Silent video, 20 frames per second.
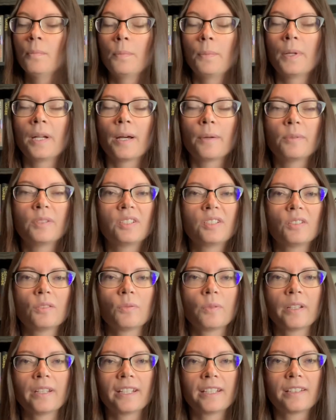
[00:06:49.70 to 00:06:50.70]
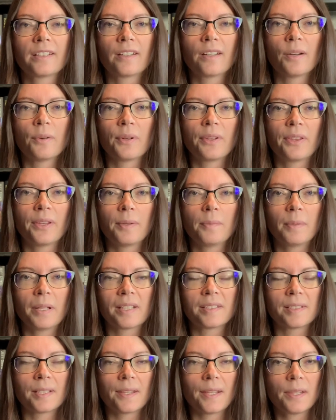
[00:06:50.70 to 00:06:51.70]
But I was still willing to go with it
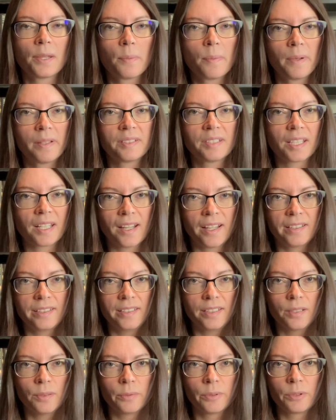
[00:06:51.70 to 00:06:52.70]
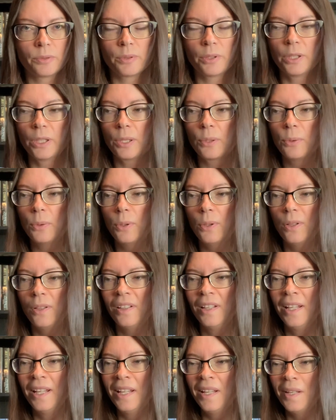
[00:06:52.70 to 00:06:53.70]
because I thought the basic idea was really
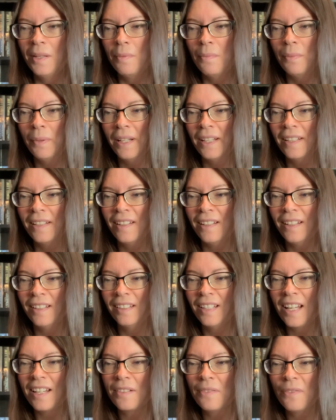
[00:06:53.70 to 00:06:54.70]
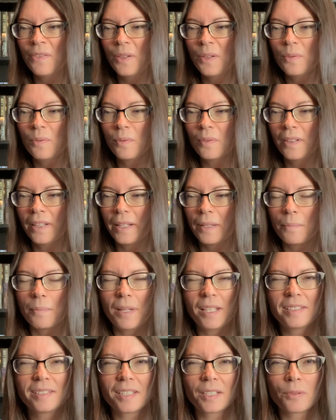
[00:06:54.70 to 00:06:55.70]
cool. But a lot of the
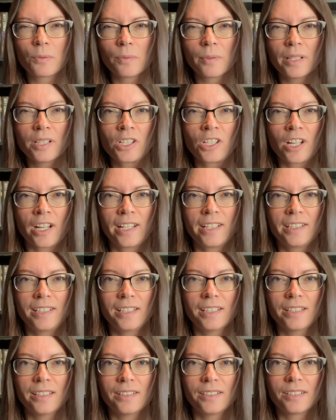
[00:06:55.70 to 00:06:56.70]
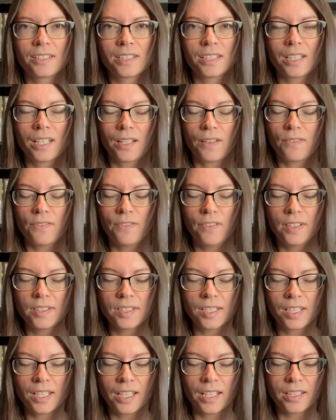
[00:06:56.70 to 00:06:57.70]
basic rich ideas, like
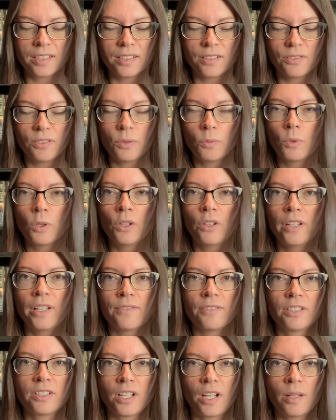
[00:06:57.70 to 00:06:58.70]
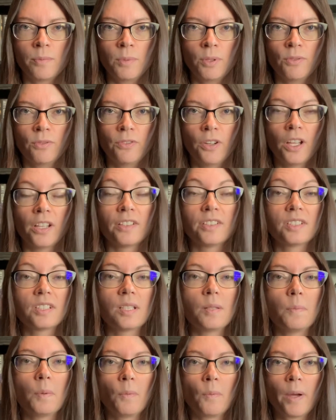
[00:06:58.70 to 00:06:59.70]
visiting a different world every time you fall
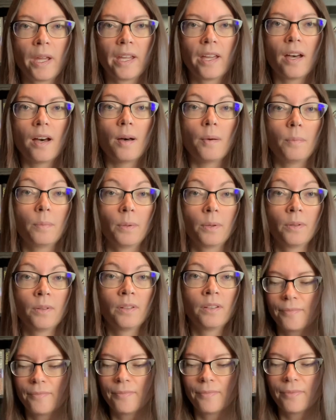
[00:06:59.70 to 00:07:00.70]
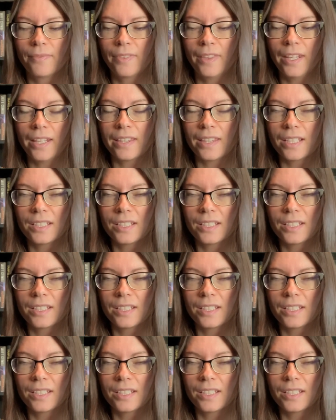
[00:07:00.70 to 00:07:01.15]
asleep and wake up, I think